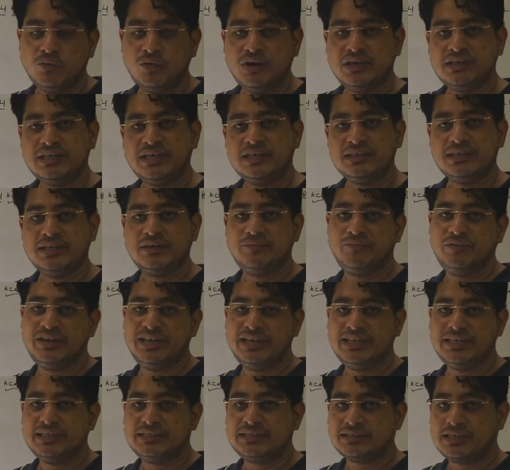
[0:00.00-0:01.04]
what are the
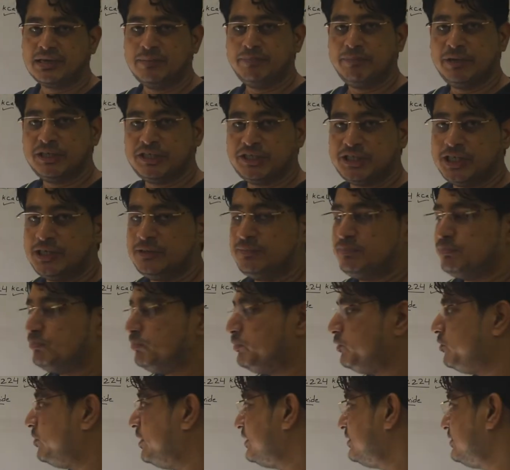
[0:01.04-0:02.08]
various combustion
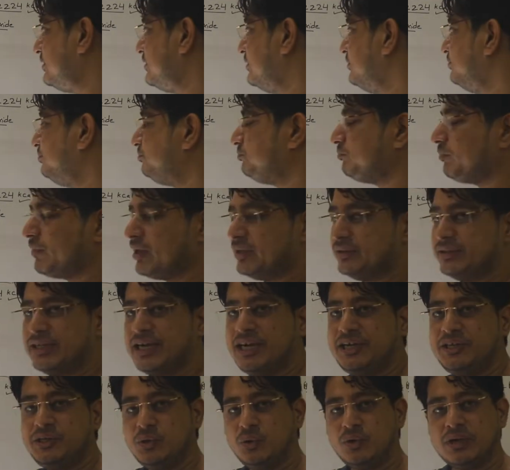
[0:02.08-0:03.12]
products
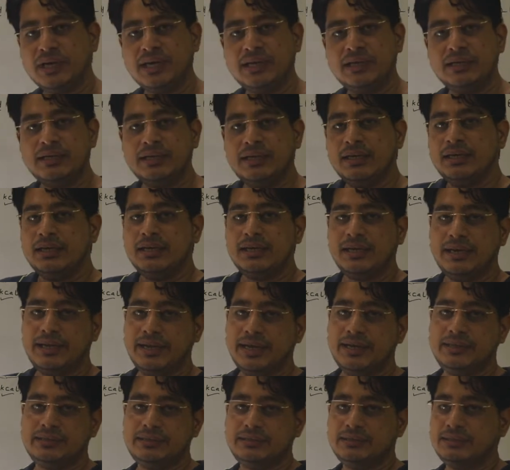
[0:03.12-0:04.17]
that you can
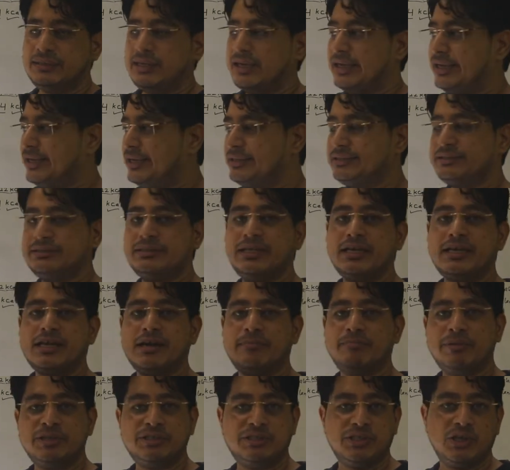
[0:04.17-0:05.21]
get as the
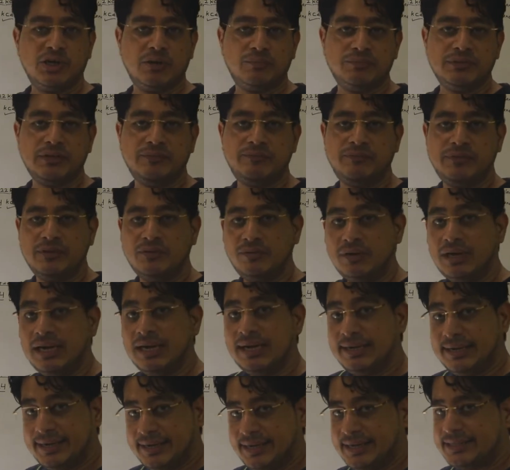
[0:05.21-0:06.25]
combustion of the fuel
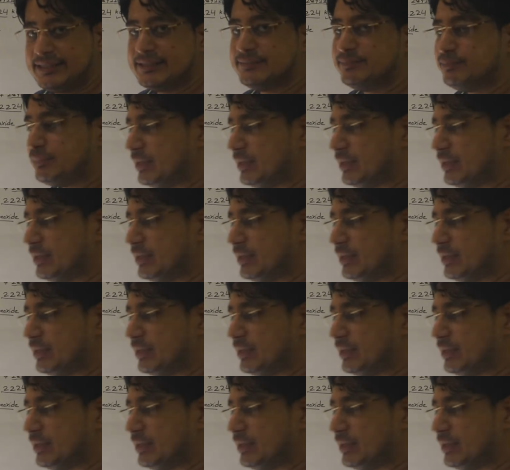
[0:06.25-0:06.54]
takes